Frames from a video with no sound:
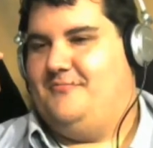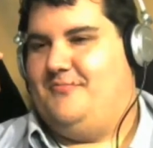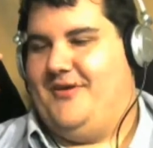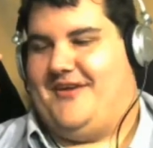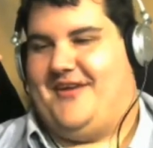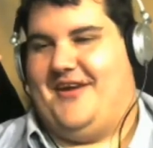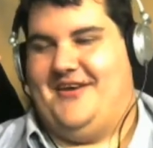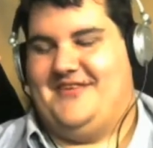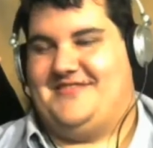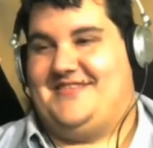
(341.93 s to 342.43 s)

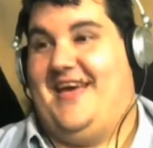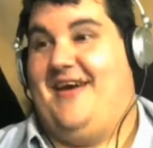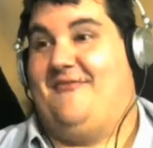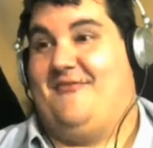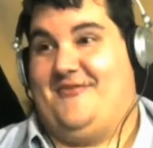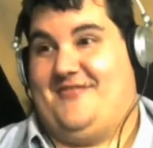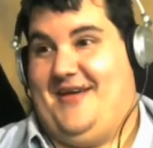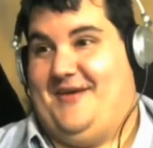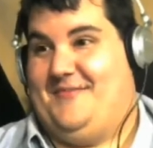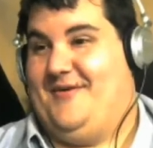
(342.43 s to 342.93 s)
because
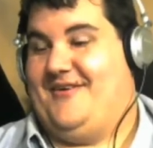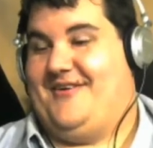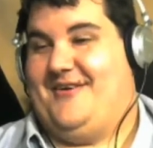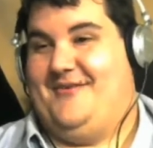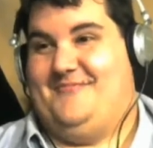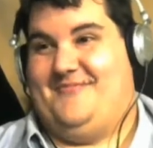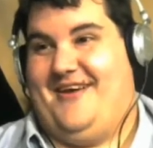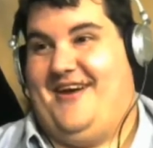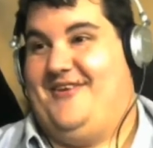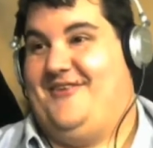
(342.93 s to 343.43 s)
every time I
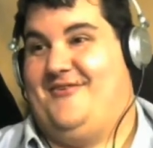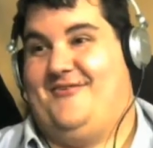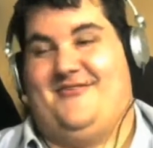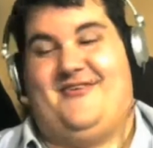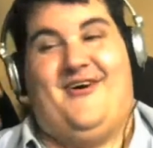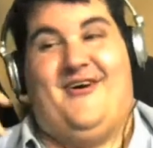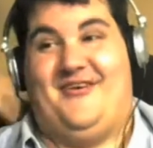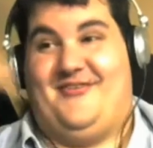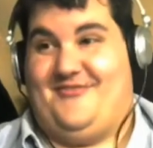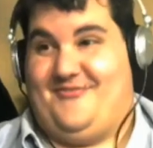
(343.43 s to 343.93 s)
come down here
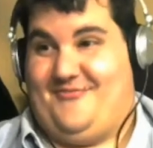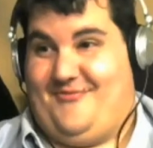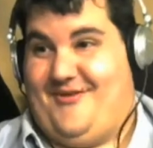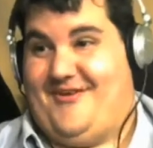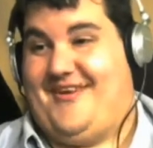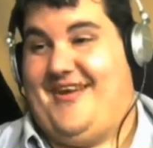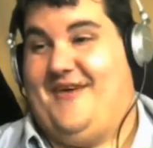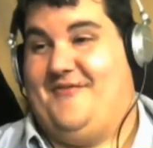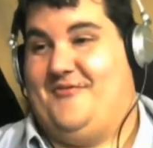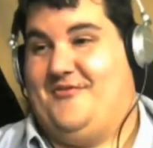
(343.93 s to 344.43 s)
now I
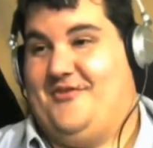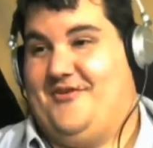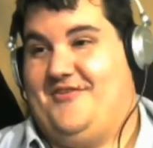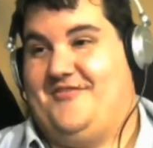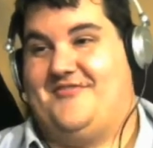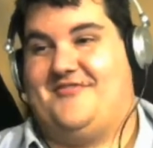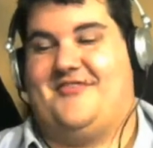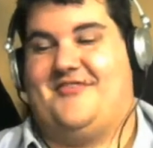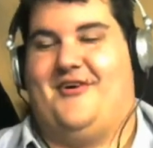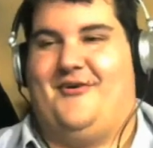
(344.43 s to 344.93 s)
drink heavily.
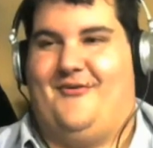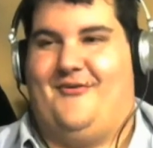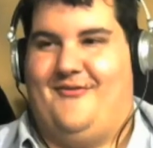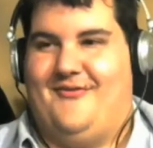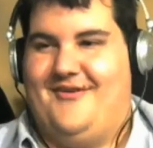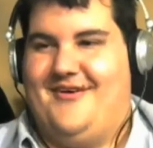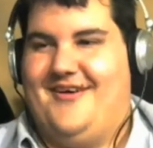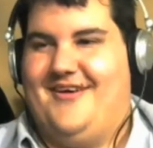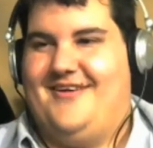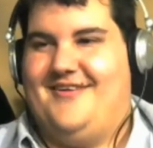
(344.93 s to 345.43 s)

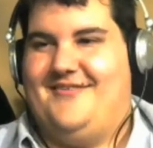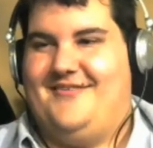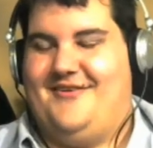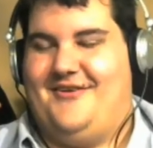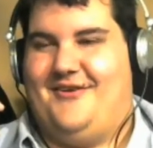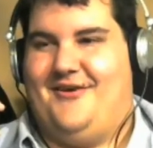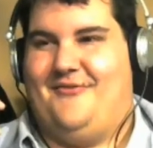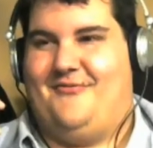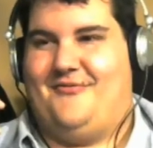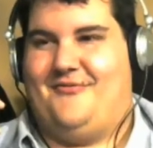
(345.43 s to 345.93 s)
So,
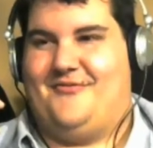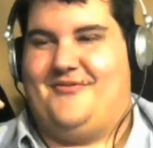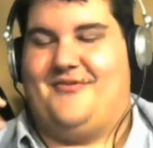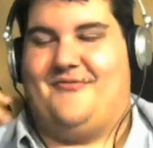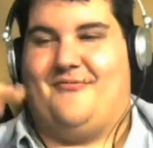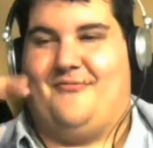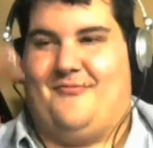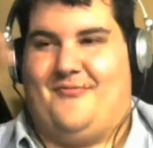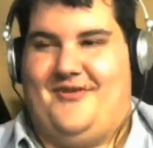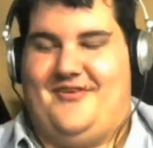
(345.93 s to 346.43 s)
you know, for
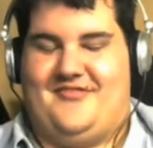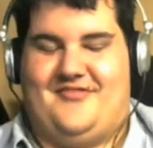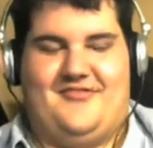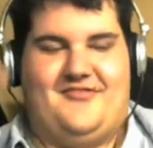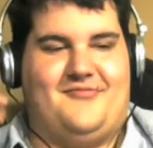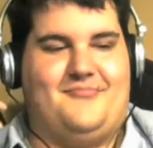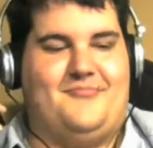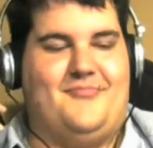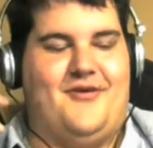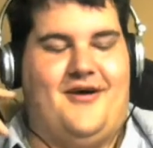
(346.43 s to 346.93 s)
different
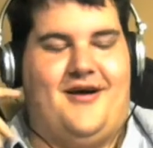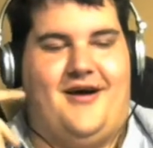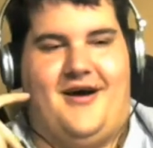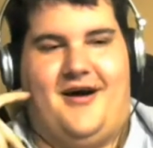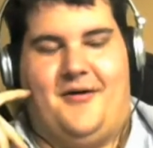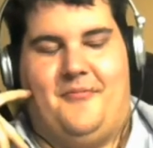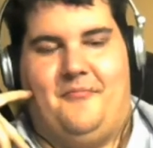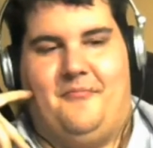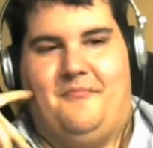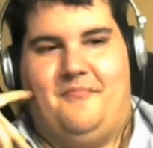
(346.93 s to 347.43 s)
reasons. But
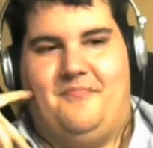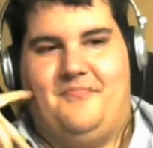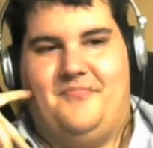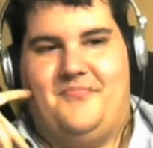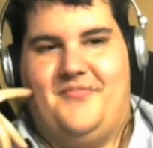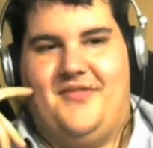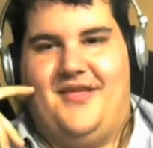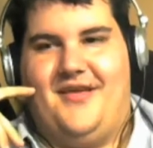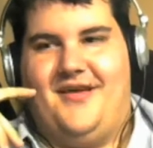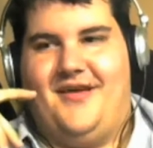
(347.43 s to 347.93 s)
um
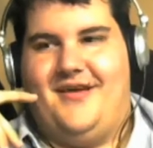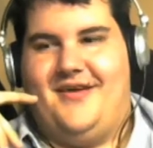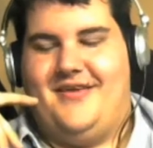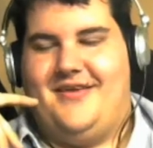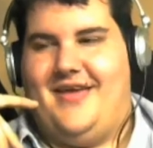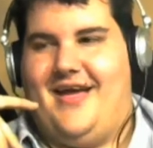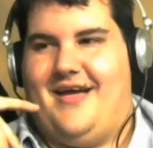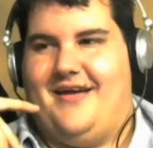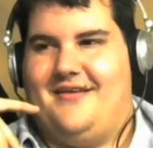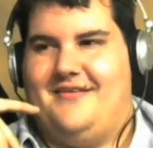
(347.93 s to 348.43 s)

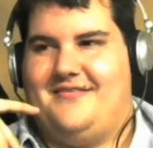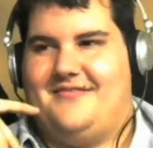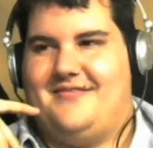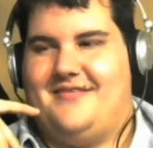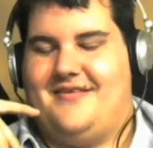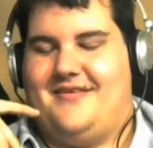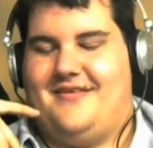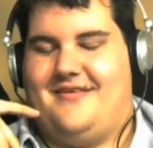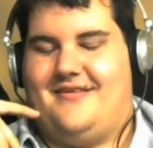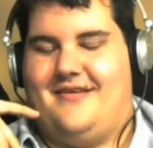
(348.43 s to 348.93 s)
yeah,
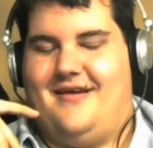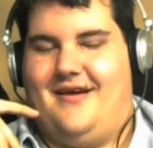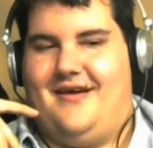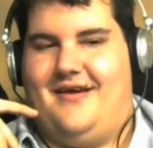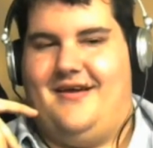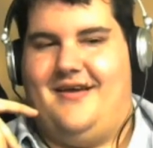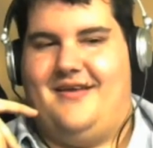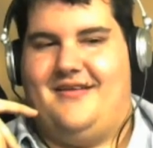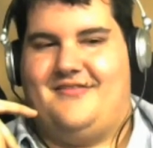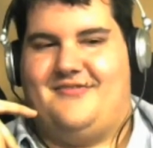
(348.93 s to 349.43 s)
it's like uh,
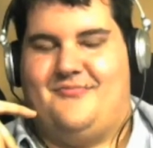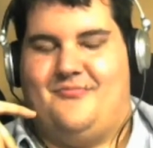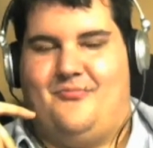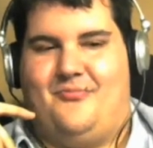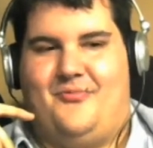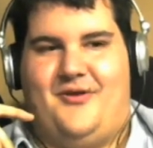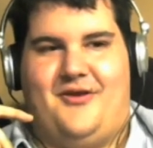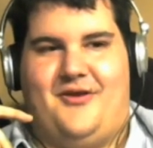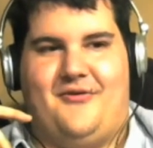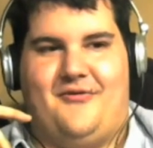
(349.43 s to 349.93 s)
it's
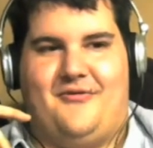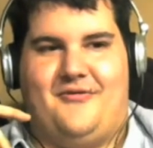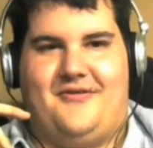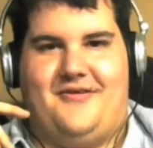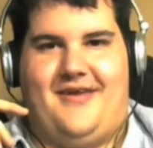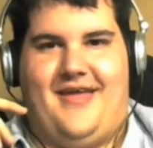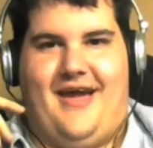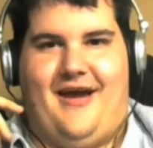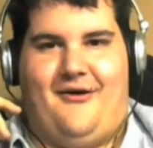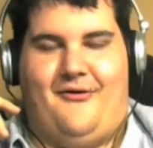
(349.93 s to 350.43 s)

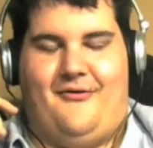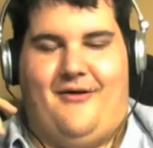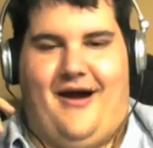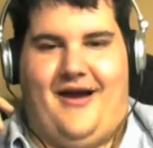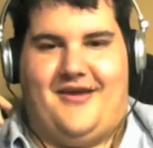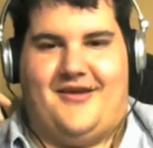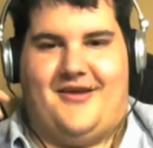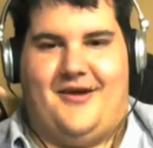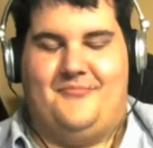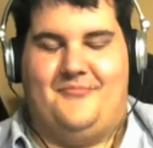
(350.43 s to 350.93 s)
weird now
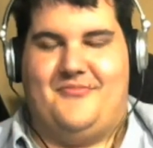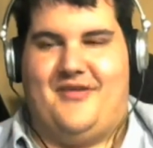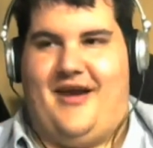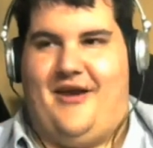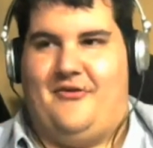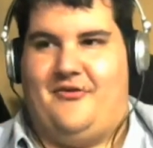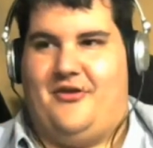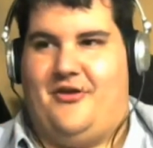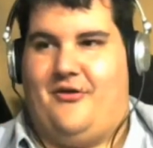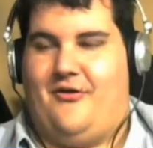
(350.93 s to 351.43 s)
I come
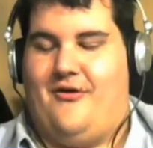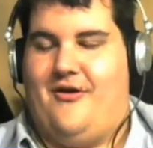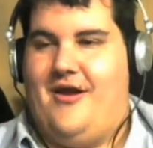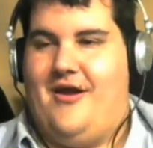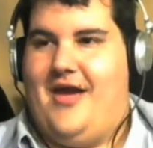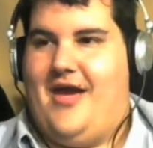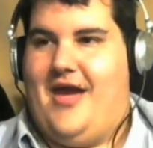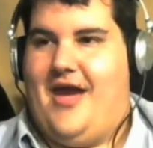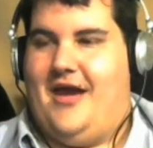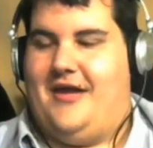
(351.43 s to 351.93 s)
down here
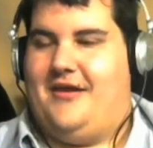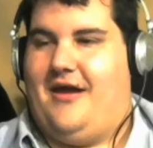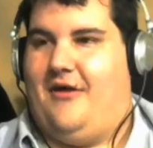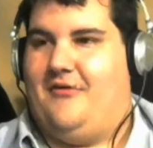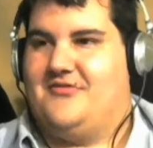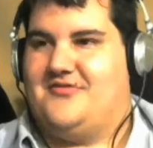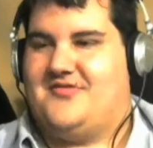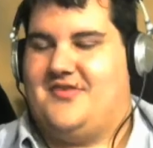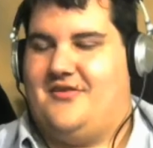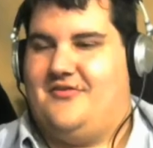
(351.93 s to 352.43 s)
and
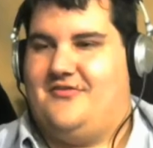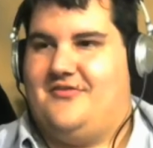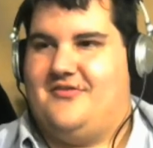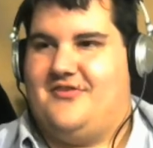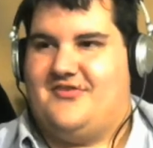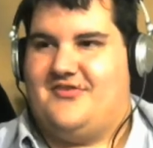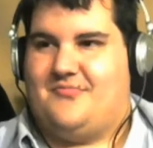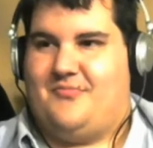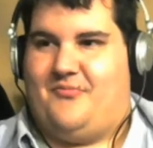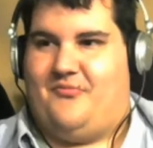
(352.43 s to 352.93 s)
I was telling
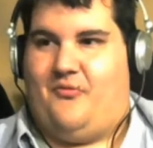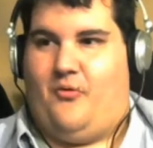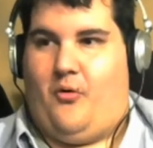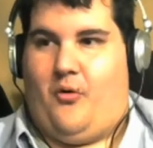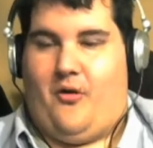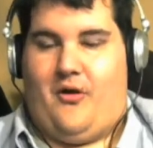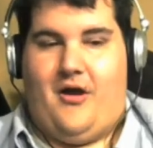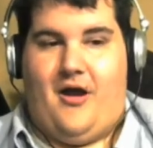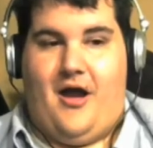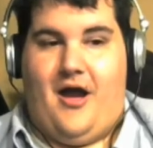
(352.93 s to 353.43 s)
you this
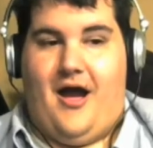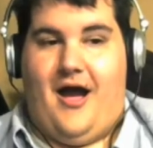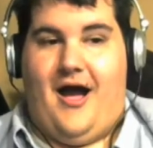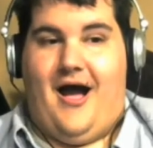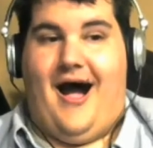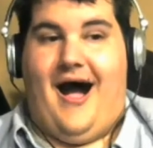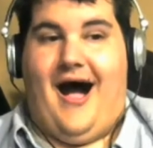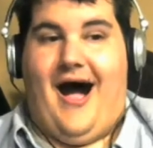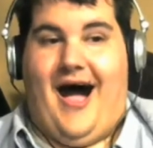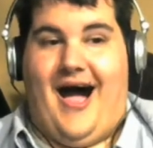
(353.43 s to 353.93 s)
before.
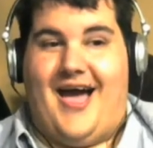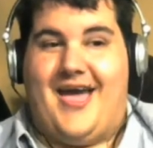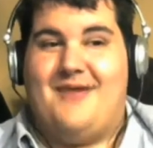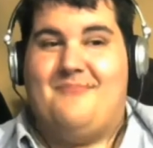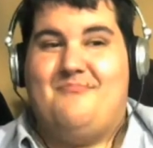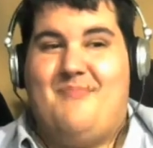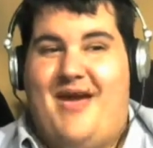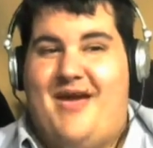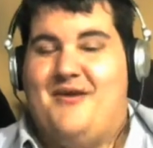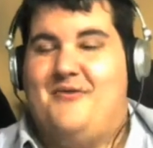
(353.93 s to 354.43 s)

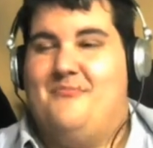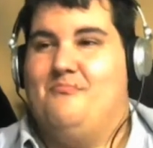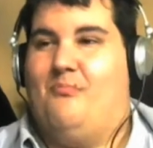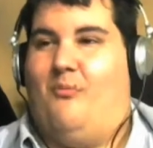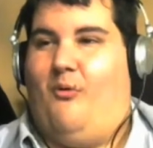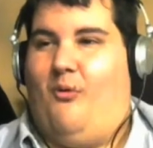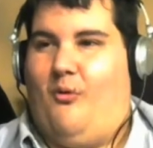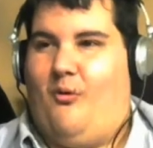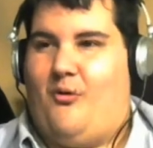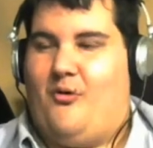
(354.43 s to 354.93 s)
I met
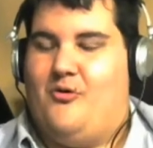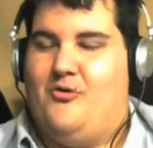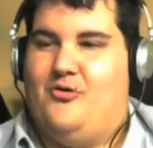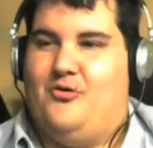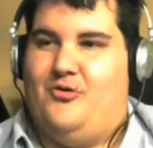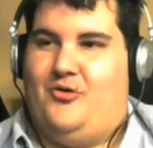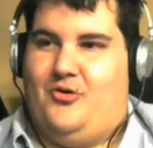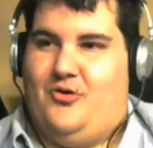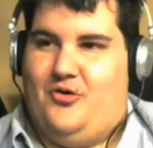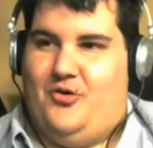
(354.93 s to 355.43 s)
more
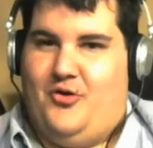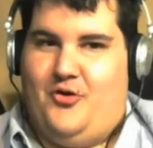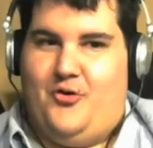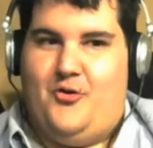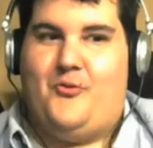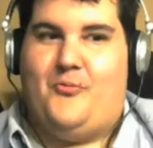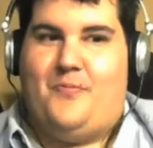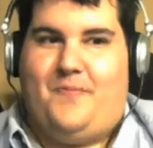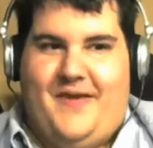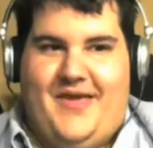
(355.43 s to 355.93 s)

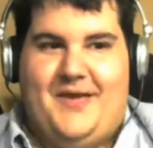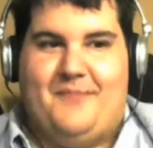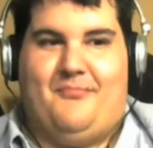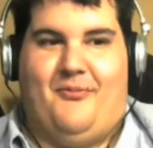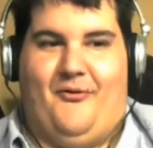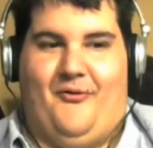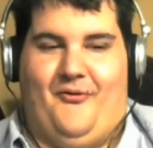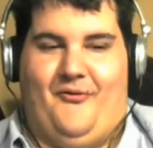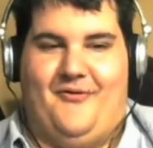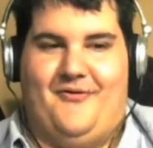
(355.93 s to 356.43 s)
new
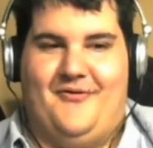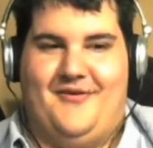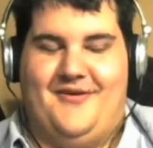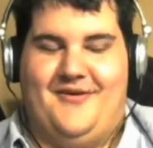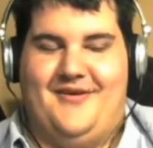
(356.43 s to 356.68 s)
people